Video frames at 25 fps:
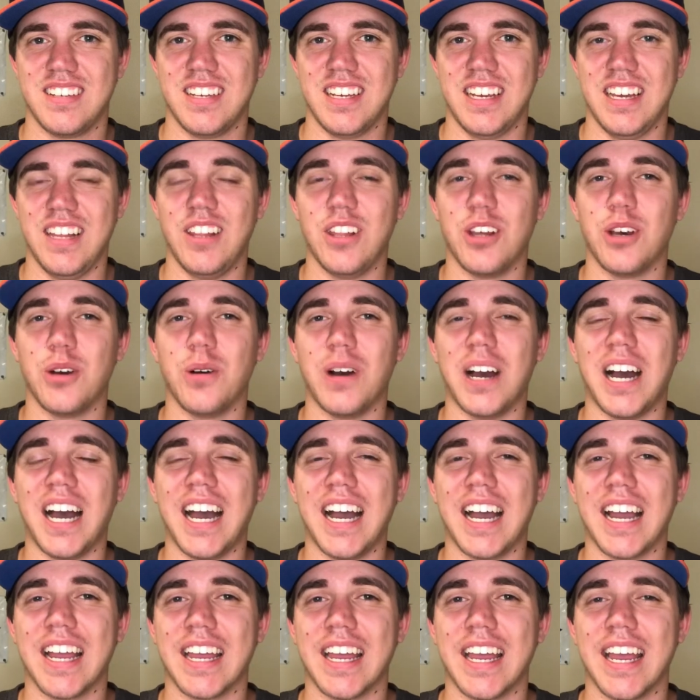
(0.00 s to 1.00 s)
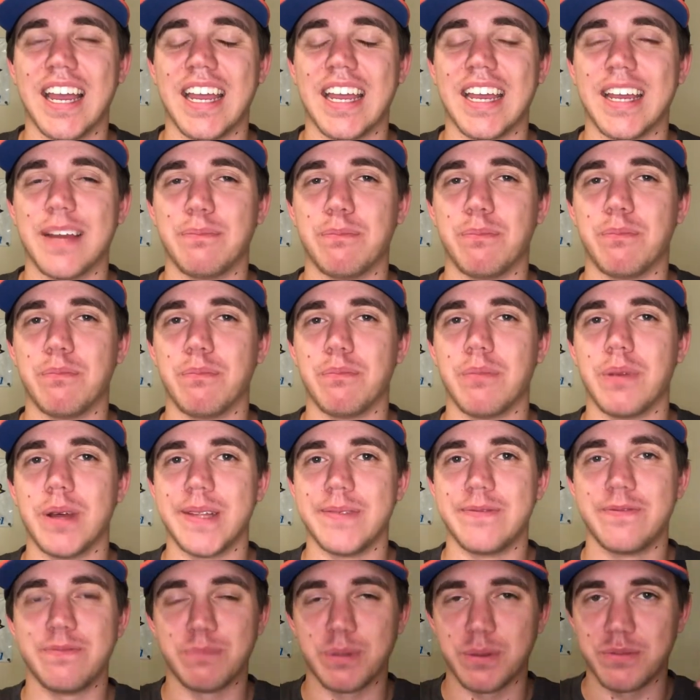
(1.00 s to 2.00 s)
Hello, hi, hey.
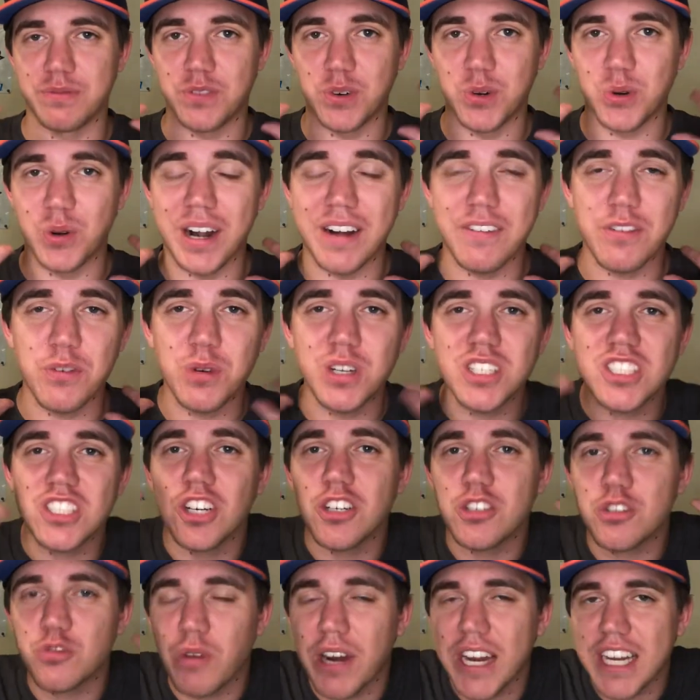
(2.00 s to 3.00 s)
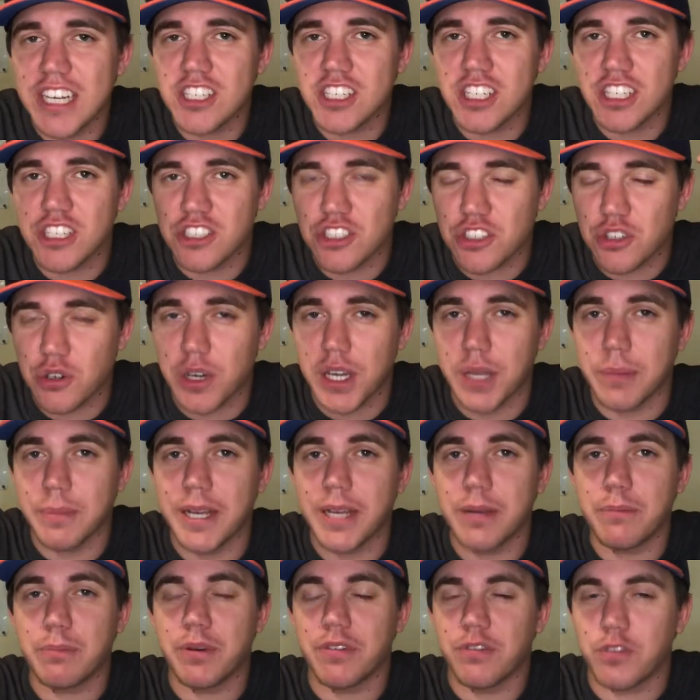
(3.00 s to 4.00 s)
But before everyone starts raging and
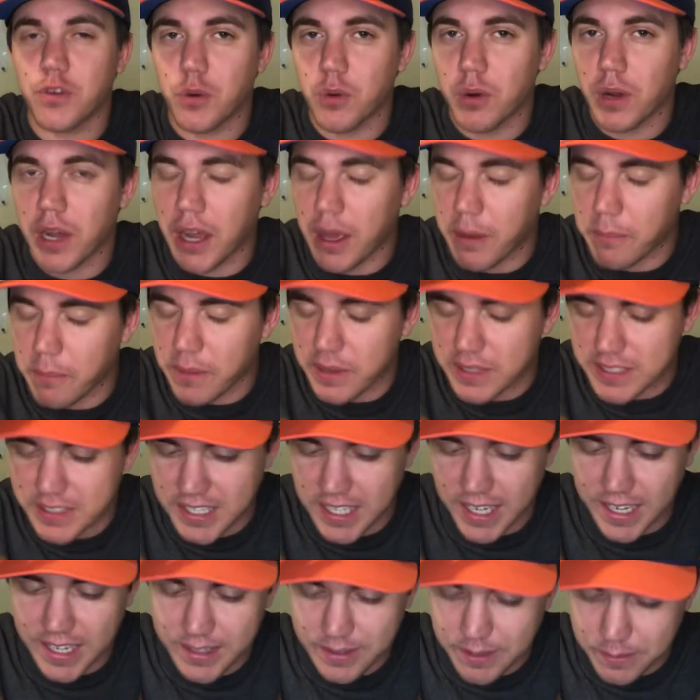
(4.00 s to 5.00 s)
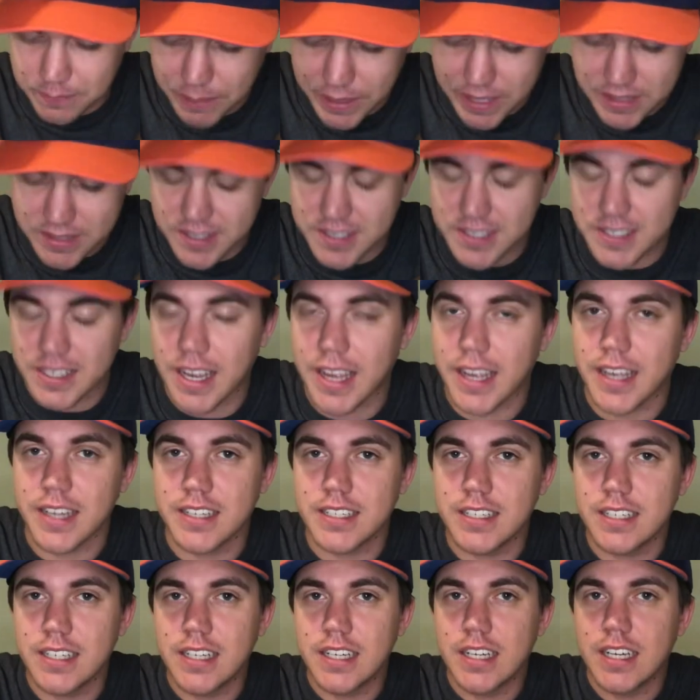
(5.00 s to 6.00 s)
screaming, before what I'm about to say,
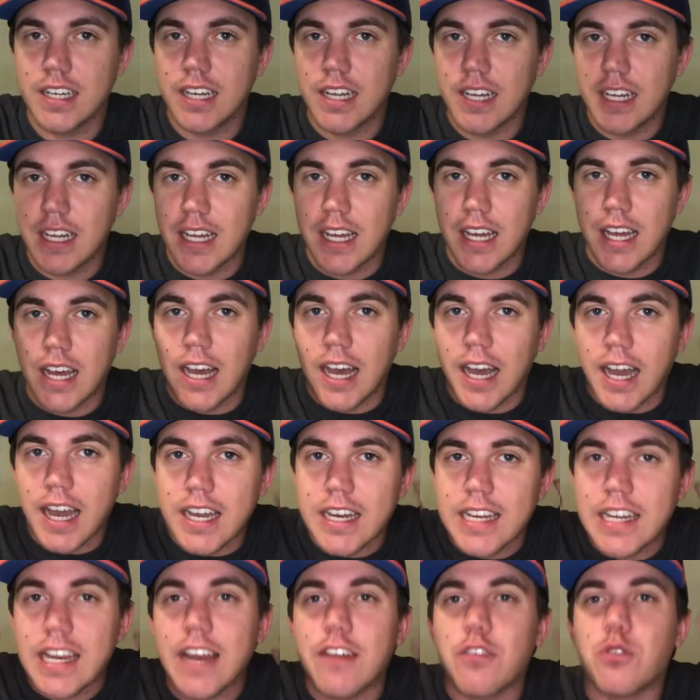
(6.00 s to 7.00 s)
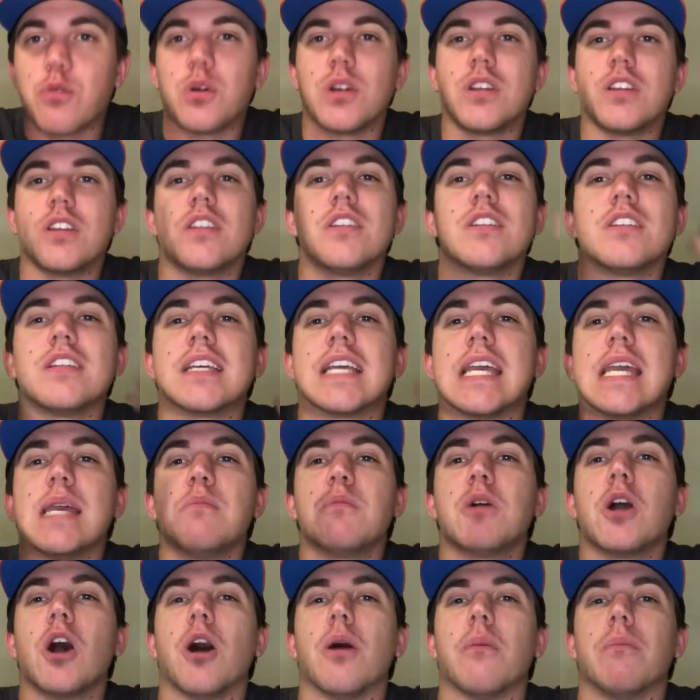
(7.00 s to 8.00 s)
I need everyone to keep
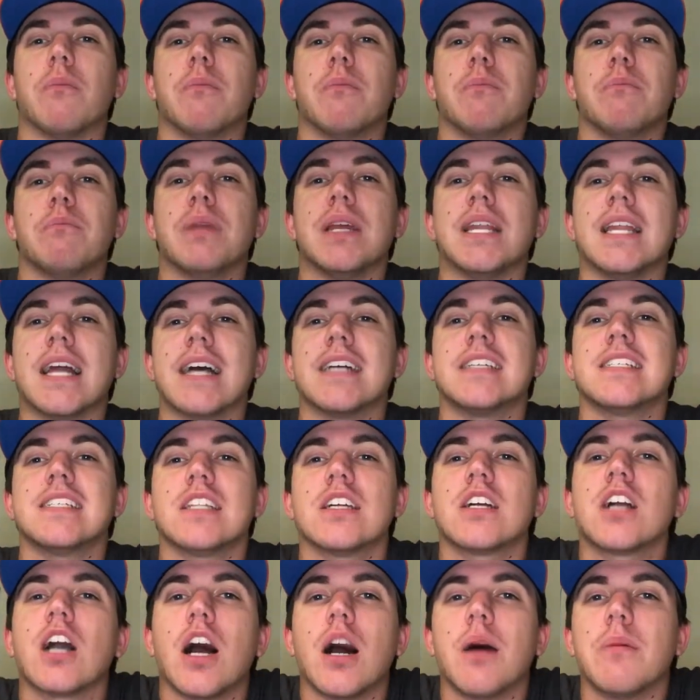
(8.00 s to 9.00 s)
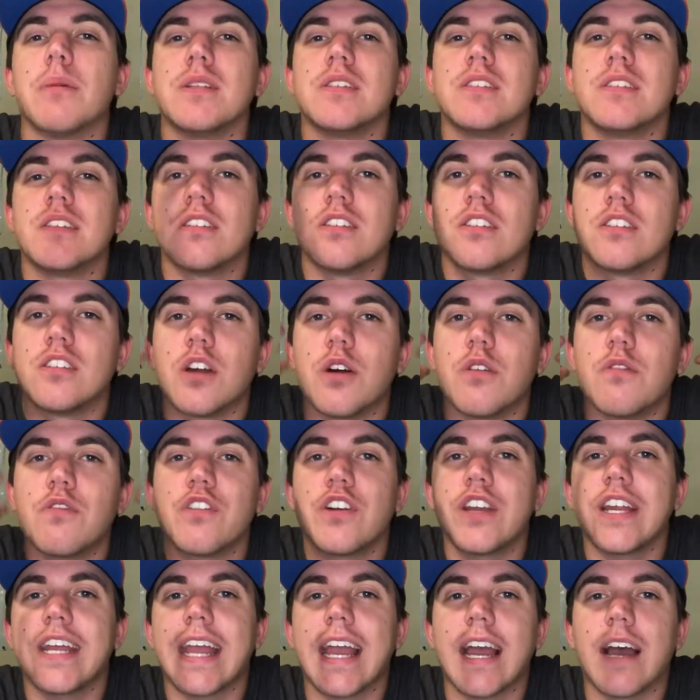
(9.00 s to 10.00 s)
calm. Be nice in the comments. Don't
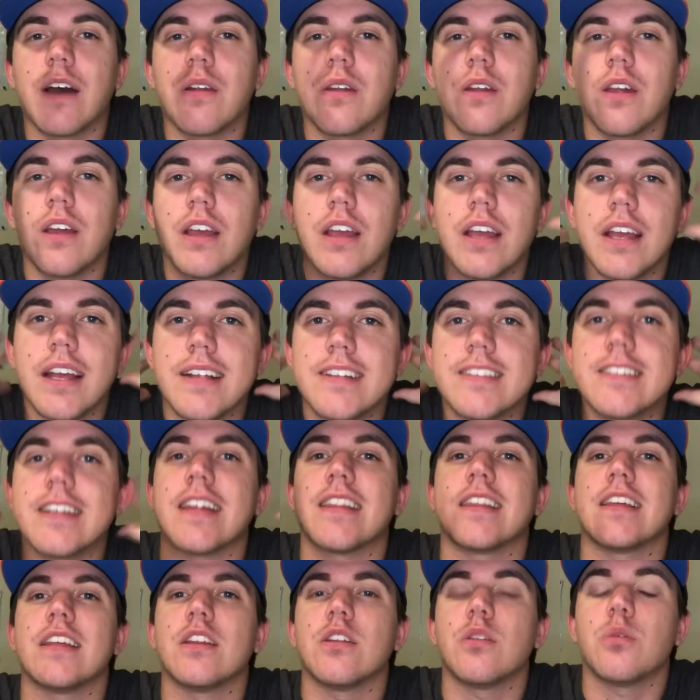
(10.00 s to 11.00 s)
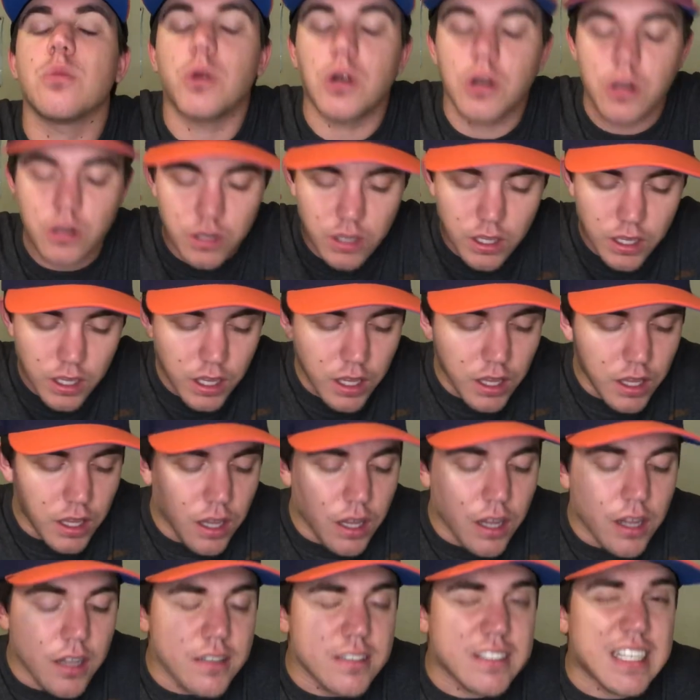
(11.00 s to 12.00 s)
freak out. It's not the end of the world.
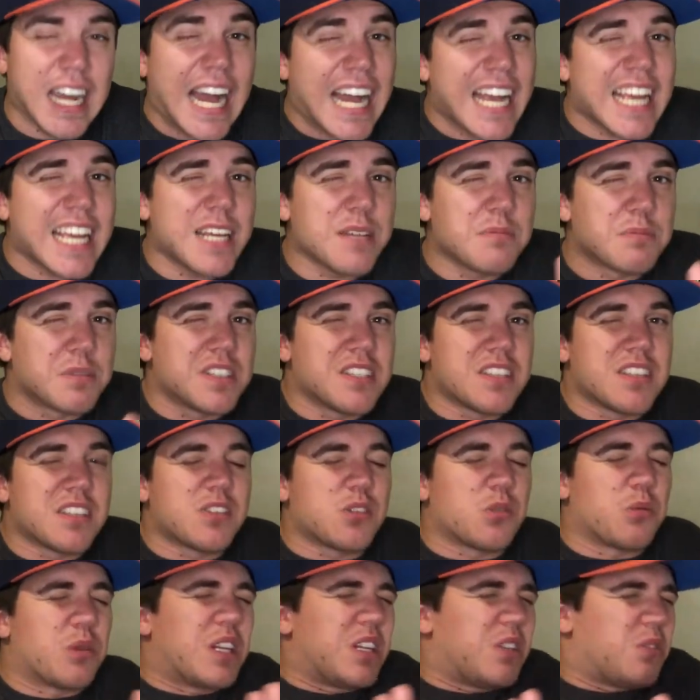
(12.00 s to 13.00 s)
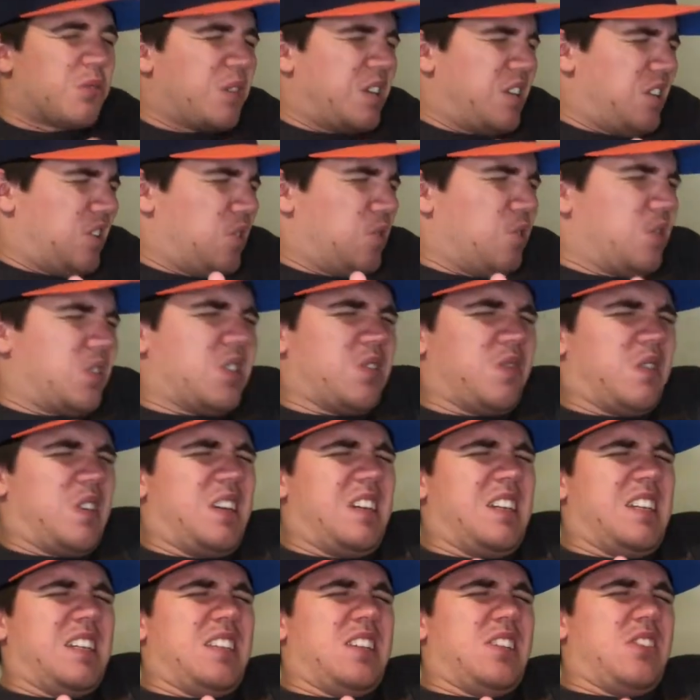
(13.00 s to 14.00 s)
Ty Gibbs is the 2022
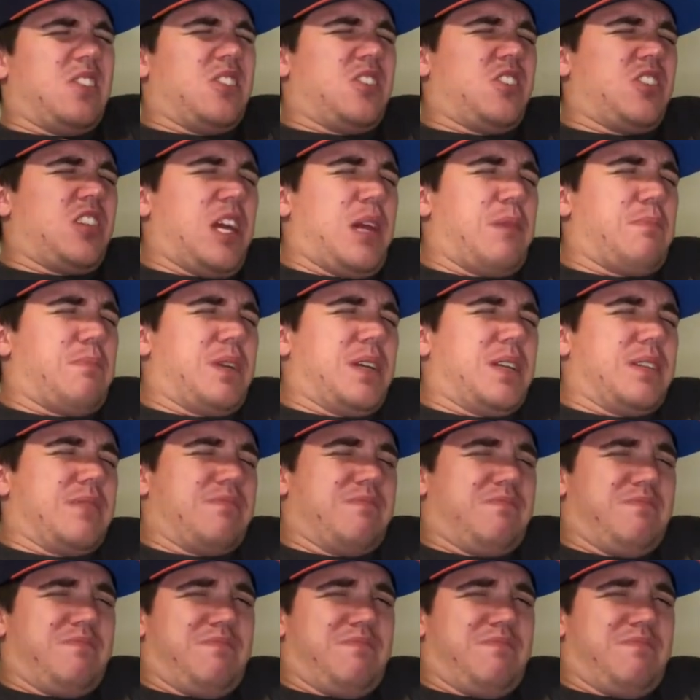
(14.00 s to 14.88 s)
Xfinity Series champion.